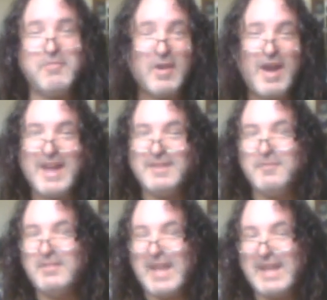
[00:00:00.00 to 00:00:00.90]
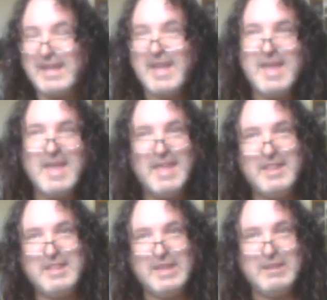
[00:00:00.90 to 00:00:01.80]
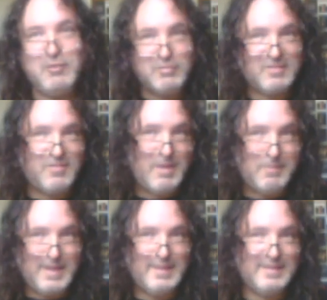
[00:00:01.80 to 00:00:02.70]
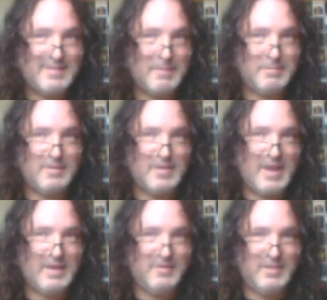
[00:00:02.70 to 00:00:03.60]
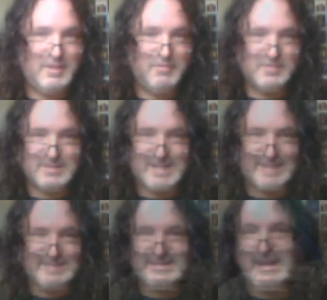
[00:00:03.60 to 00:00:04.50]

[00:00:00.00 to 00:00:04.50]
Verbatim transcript: but overall, I do like the use of him in this episode. How he was